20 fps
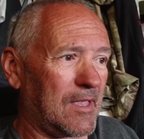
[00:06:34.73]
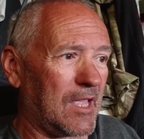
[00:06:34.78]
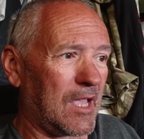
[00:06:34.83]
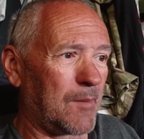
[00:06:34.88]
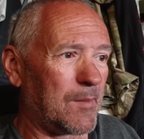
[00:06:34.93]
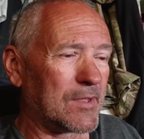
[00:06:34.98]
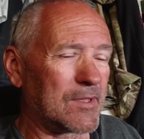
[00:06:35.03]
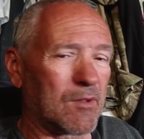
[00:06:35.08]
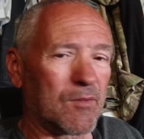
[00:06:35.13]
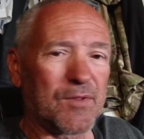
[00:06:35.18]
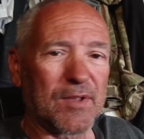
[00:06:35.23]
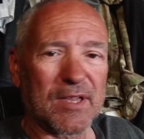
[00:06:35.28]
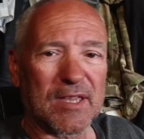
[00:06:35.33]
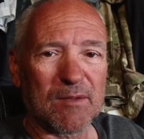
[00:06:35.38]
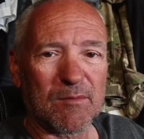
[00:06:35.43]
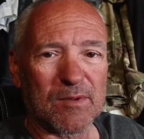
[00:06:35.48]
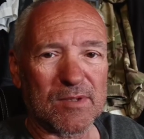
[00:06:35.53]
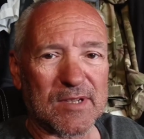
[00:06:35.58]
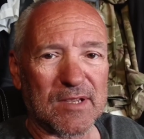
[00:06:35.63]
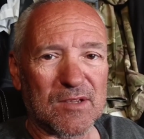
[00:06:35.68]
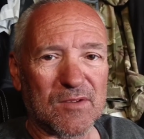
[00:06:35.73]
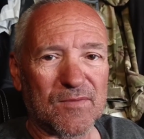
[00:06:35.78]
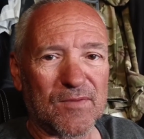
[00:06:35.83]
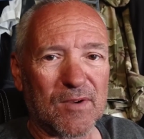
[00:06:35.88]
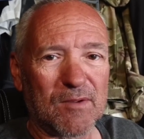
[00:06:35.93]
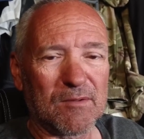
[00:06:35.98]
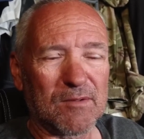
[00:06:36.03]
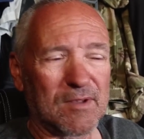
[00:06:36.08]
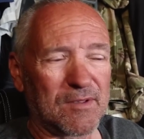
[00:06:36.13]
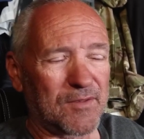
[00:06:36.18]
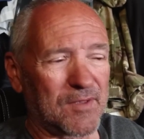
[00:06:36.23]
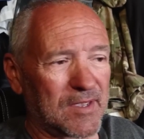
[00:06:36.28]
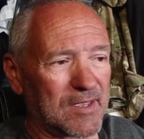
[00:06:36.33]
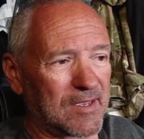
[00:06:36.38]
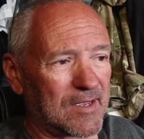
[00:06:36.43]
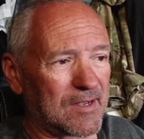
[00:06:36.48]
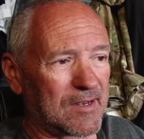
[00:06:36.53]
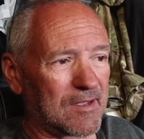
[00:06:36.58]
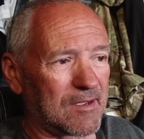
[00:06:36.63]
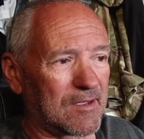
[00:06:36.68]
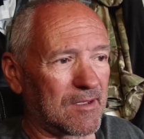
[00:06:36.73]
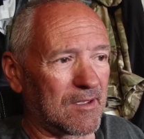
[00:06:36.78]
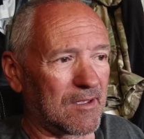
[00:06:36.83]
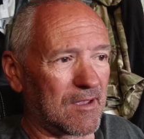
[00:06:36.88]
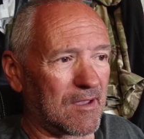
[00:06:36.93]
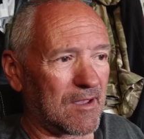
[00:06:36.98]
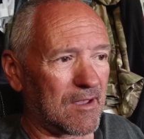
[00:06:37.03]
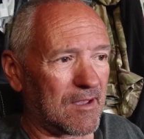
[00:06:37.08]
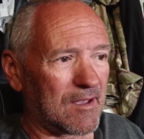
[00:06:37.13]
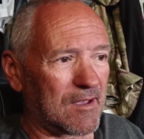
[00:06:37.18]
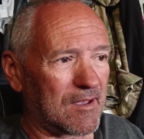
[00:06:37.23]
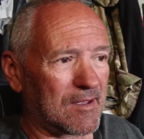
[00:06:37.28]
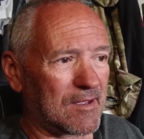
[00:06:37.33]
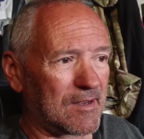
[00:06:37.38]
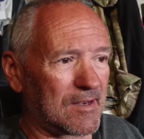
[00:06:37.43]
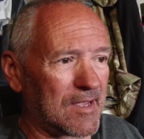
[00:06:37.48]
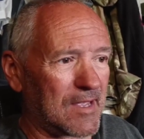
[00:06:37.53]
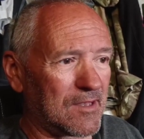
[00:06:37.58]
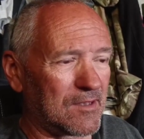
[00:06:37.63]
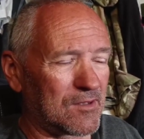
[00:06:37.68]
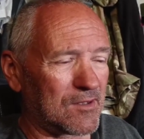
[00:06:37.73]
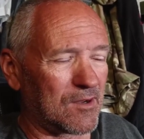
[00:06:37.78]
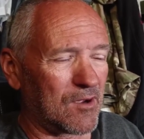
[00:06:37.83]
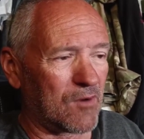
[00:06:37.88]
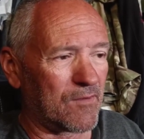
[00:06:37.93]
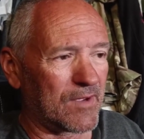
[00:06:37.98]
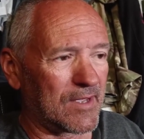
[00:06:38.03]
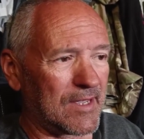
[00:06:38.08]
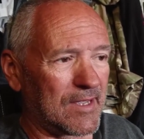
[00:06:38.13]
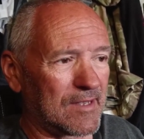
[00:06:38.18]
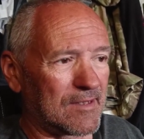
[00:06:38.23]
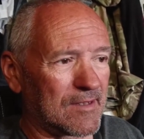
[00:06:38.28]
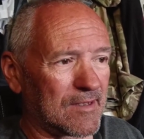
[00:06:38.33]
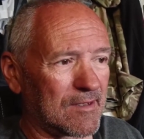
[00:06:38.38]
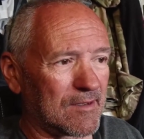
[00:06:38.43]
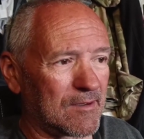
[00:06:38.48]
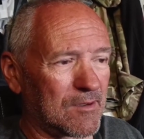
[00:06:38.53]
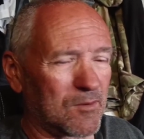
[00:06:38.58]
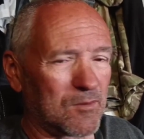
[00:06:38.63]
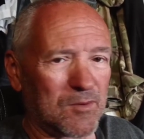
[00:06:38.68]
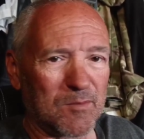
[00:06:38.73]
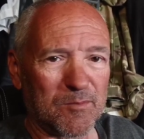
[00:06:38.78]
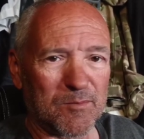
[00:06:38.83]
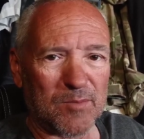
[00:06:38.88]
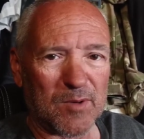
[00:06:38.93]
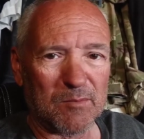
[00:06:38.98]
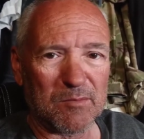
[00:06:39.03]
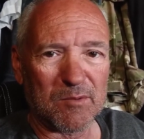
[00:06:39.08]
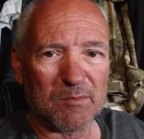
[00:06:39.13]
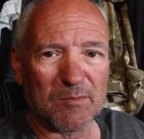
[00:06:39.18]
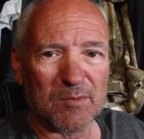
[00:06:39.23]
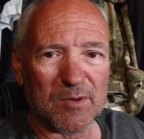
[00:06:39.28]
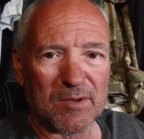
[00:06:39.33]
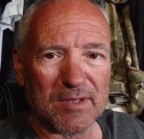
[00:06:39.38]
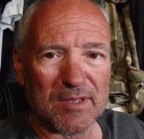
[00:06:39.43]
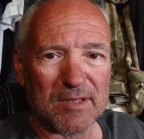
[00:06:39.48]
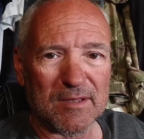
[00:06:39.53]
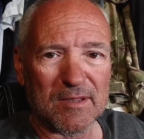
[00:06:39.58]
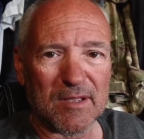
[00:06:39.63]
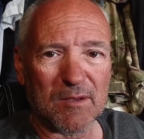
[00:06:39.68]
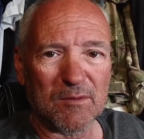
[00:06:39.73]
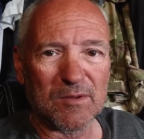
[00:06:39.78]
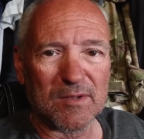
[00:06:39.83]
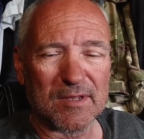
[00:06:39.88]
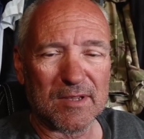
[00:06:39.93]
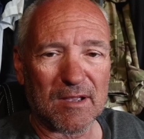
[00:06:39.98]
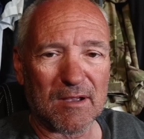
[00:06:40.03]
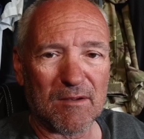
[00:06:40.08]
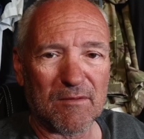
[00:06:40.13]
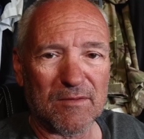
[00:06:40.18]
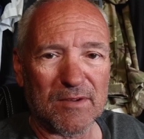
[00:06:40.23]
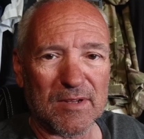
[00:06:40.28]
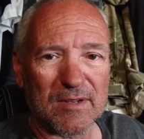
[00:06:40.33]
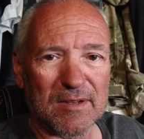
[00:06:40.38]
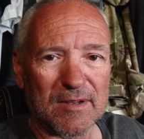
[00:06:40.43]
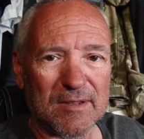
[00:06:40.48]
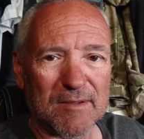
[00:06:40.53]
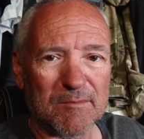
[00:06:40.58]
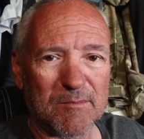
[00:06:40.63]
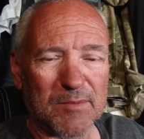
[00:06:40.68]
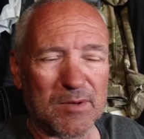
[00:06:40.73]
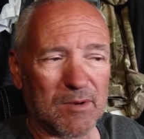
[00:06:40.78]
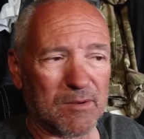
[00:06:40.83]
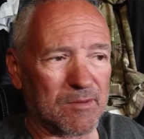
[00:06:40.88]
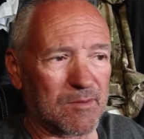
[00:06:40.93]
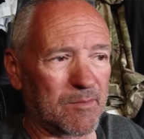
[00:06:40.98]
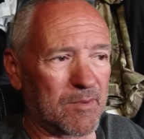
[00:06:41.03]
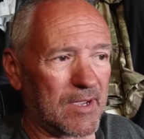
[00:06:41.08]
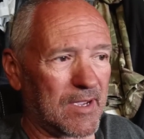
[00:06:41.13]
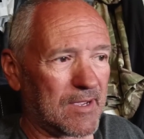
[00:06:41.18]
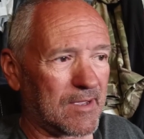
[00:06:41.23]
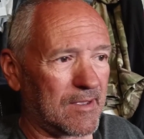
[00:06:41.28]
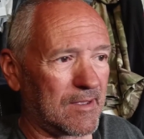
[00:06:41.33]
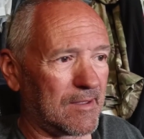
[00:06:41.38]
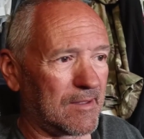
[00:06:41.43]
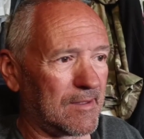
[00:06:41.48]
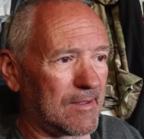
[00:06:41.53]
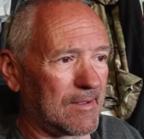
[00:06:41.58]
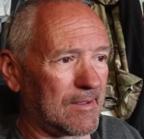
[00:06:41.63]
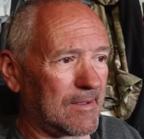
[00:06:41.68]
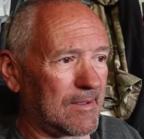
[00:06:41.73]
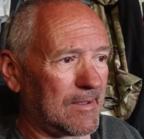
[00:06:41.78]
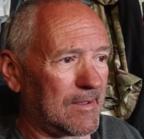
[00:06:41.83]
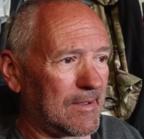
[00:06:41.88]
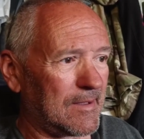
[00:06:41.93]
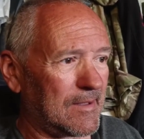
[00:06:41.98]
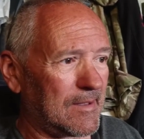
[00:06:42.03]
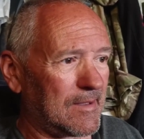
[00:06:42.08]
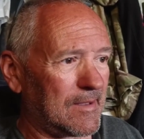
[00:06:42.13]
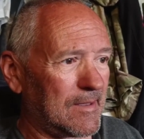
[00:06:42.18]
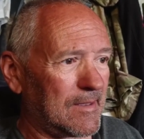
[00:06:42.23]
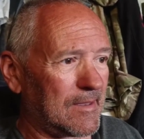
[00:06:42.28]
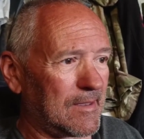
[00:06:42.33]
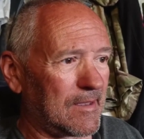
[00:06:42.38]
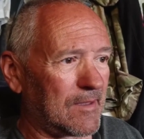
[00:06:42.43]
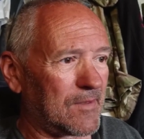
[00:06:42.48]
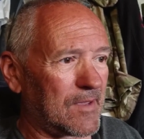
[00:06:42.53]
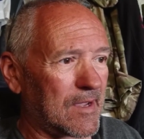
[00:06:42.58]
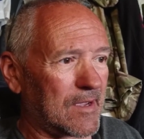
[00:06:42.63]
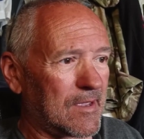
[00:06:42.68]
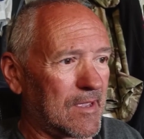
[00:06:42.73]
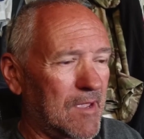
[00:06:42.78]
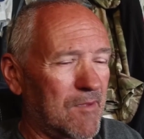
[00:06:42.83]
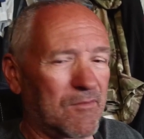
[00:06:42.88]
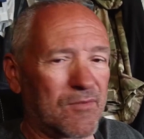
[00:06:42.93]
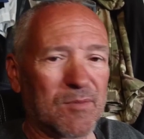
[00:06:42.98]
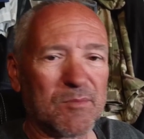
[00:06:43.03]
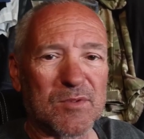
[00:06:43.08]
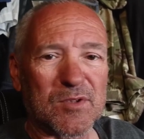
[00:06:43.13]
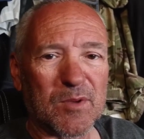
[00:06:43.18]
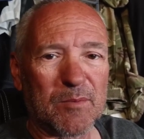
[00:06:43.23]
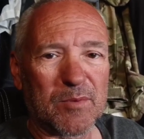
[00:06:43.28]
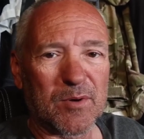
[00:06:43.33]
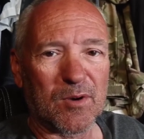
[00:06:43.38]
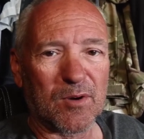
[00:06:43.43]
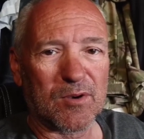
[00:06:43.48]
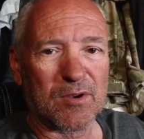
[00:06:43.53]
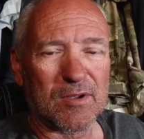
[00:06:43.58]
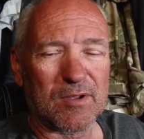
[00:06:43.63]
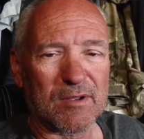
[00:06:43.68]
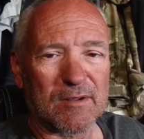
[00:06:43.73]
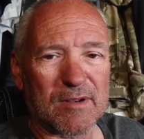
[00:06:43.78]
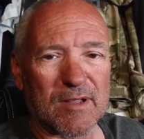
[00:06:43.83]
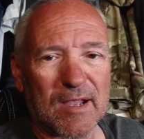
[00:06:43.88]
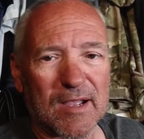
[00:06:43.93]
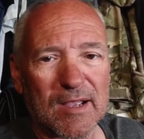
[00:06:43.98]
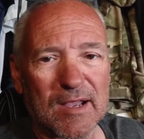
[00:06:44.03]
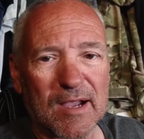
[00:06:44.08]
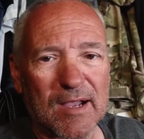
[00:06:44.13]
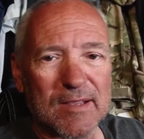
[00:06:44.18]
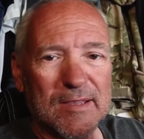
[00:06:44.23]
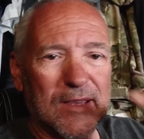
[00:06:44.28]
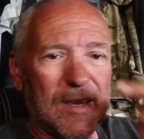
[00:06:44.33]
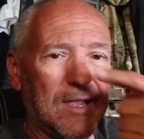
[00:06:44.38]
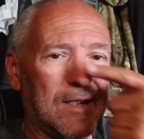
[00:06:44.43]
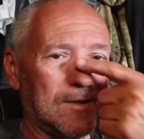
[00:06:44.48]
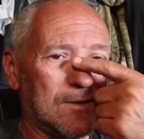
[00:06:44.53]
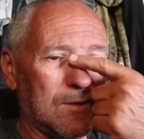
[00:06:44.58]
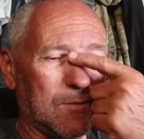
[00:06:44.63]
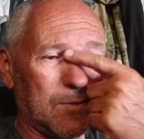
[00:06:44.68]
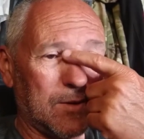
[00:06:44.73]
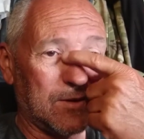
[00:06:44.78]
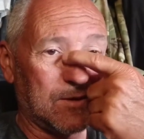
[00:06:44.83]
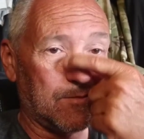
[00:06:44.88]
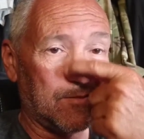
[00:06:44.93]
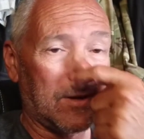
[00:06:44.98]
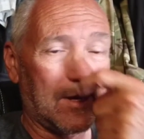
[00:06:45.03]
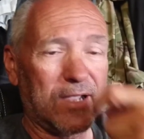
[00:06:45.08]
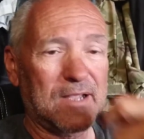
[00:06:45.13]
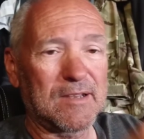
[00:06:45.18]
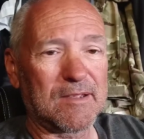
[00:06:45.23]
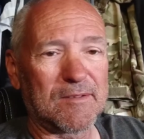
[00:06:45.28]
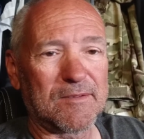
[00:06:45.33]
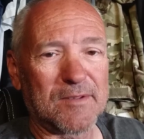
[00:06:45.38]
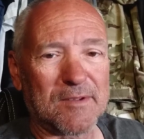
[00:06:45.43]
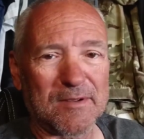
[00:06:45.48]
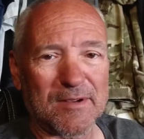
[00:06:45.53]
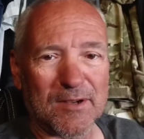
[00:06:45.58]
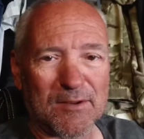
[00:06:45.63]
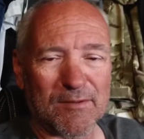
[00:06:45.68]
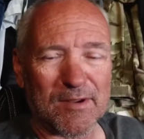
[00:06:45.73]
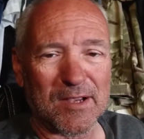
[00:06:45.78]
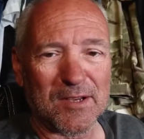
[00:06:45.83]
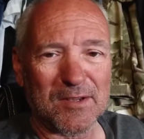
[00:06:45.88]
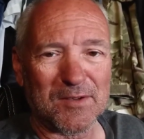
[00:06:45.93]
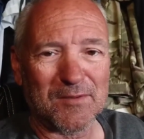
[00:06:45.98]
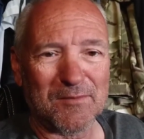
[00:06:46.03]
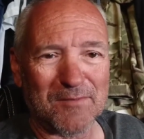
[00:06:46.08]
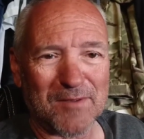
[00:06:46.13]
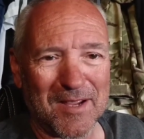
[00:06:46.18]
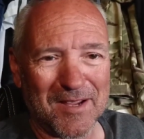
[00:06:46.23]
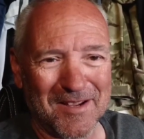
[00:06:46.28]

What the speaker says: I don't think it was his fault. I think he had an engine overheating coolant problem, but he nosed it over, didn't he, and broke the back. And that came from Tobruk, and I'd hate to be the pilot that crashed